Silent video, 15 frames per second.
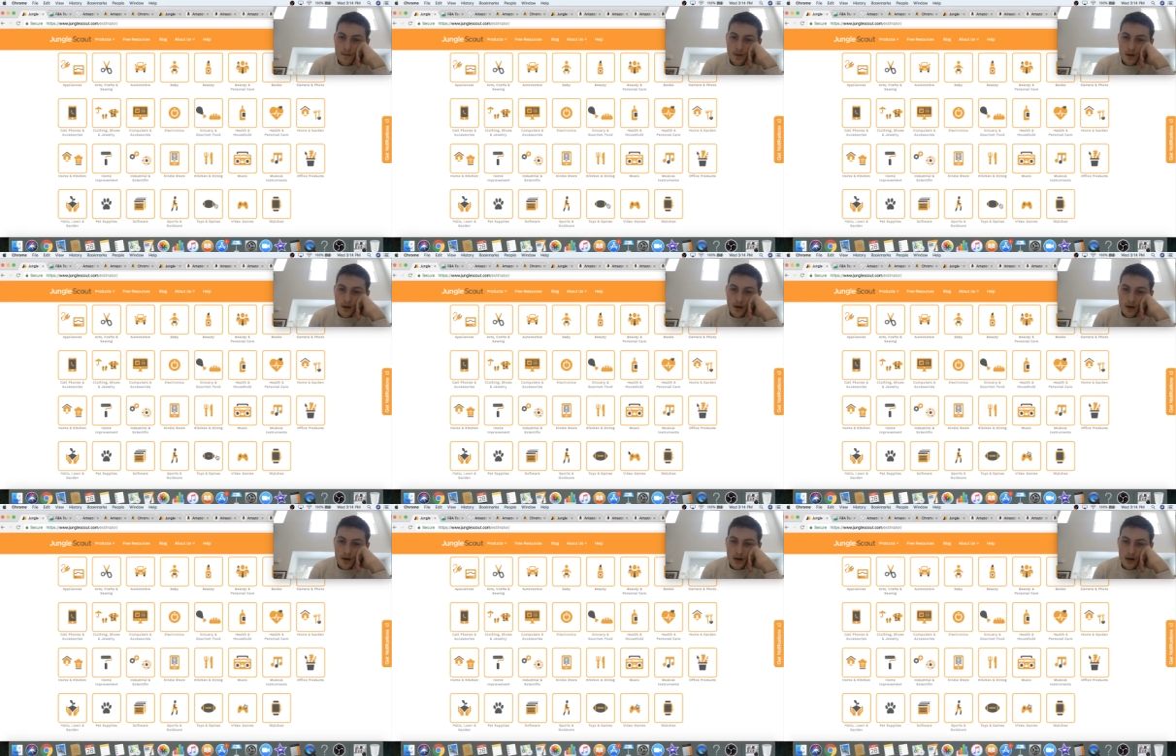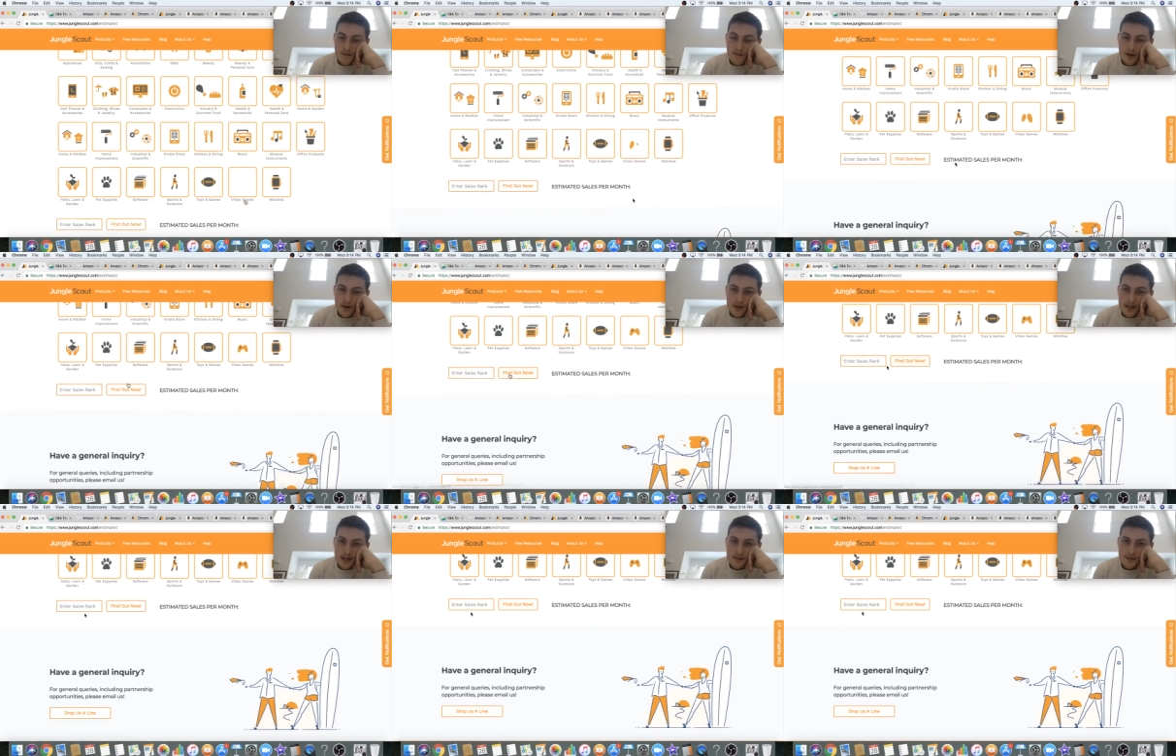Video
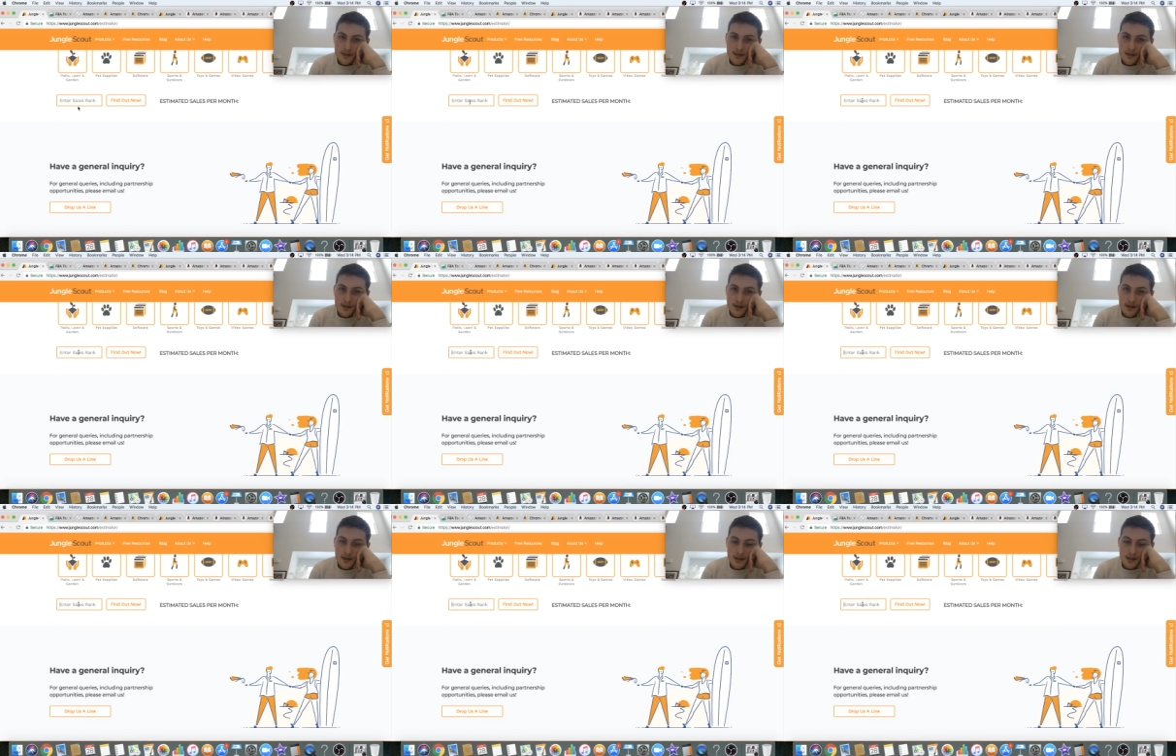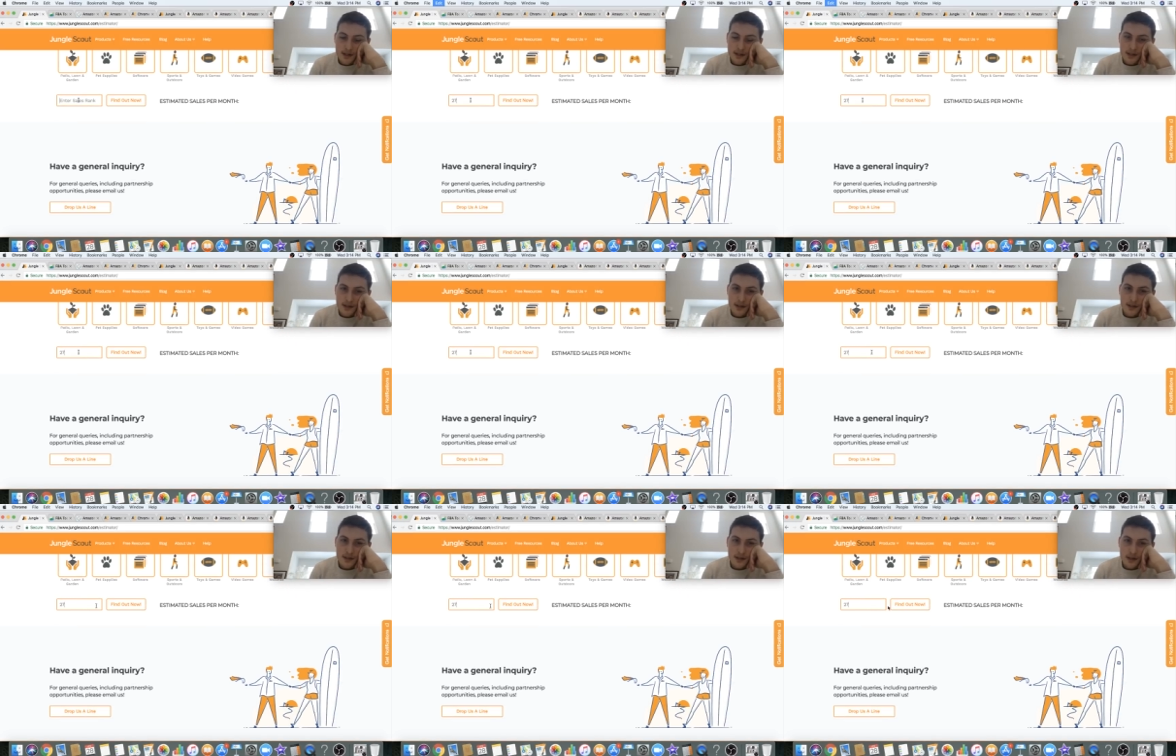games. This
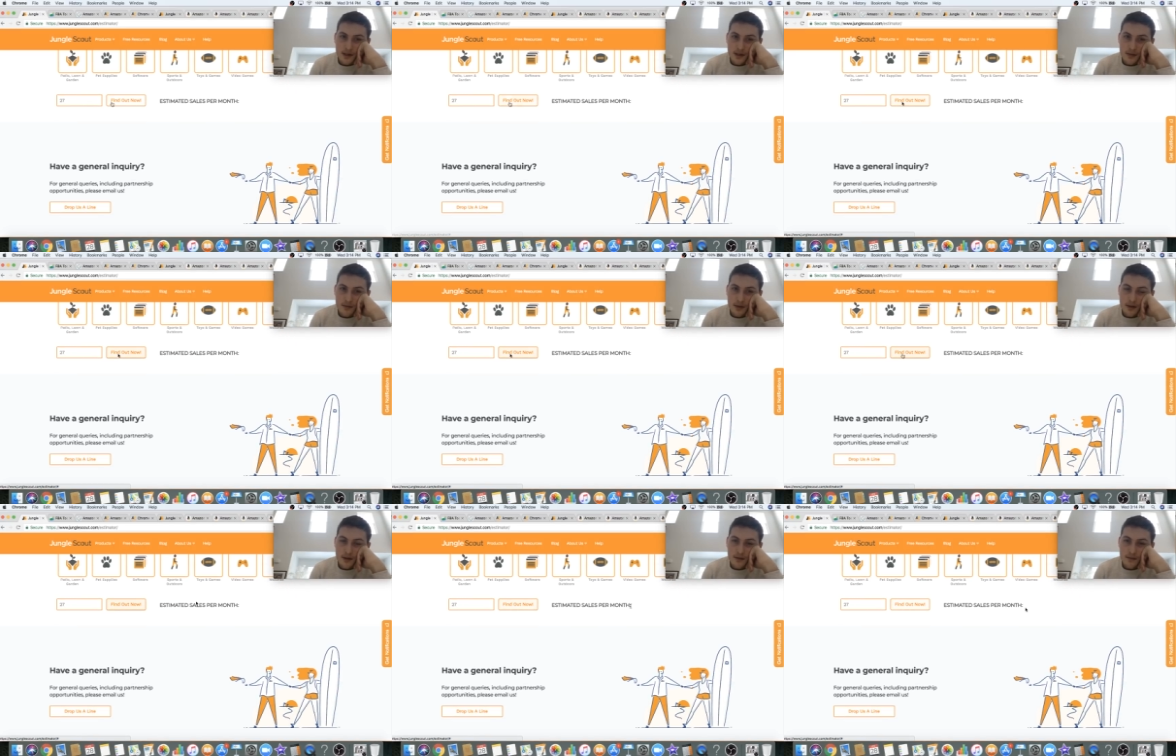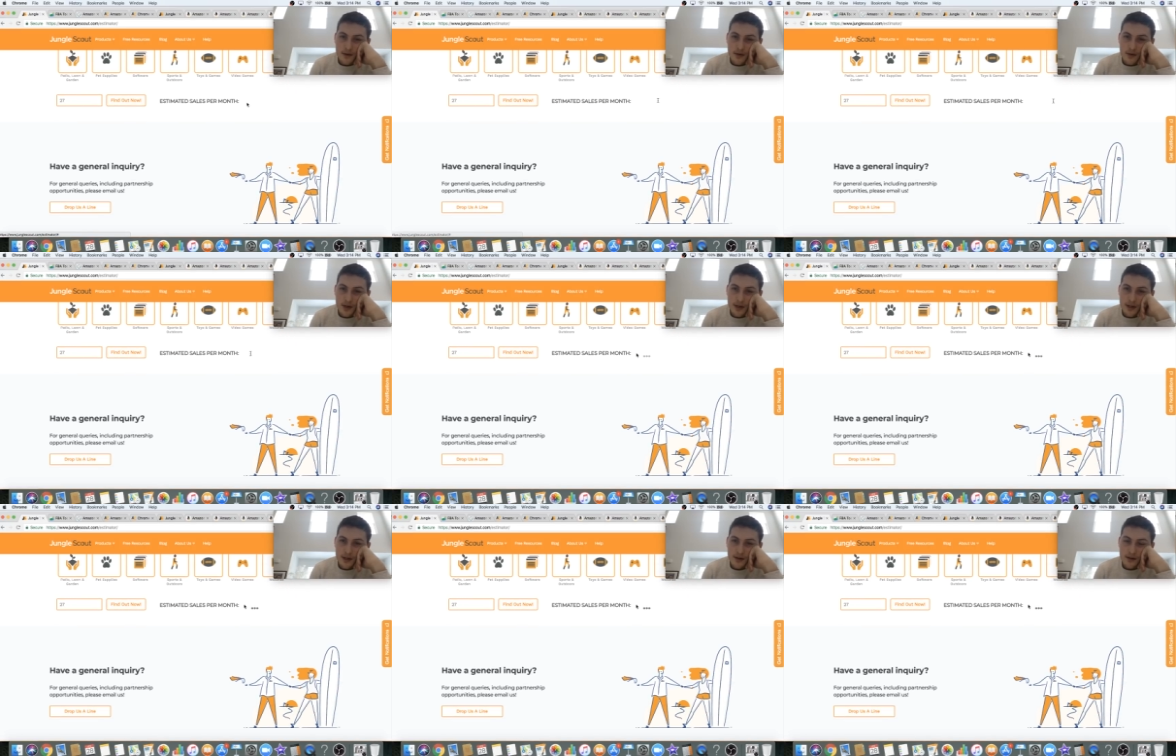is gonna be a
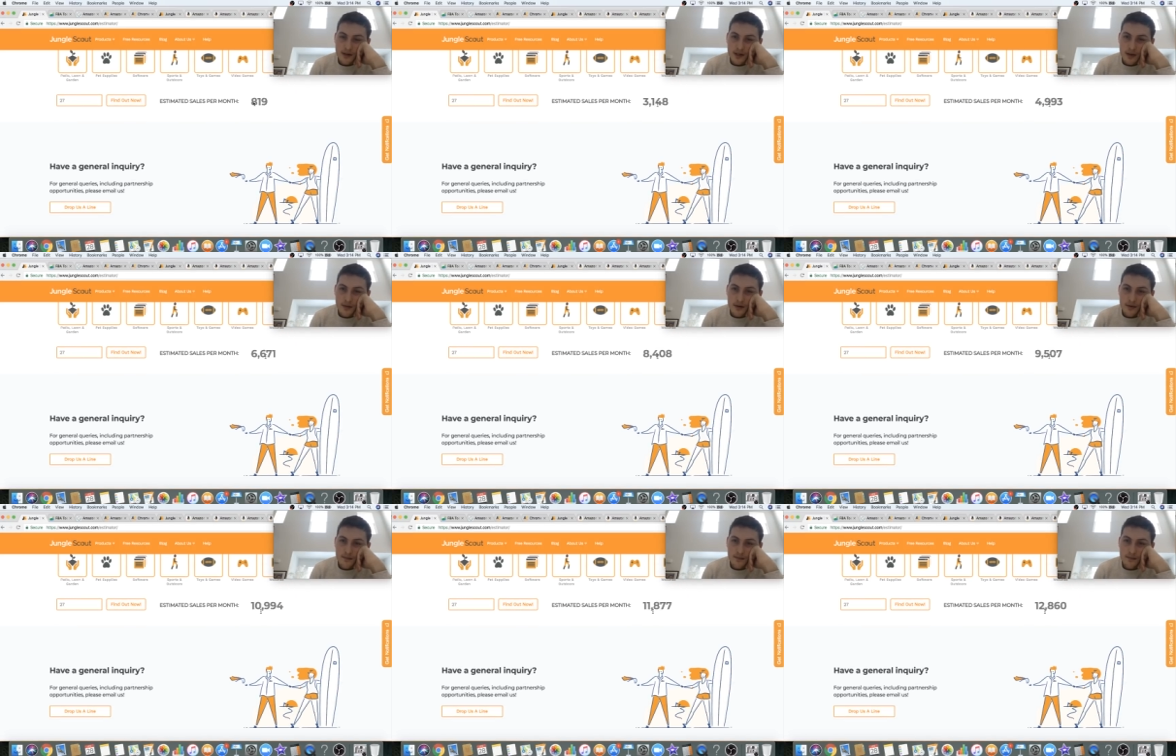ridiculous number.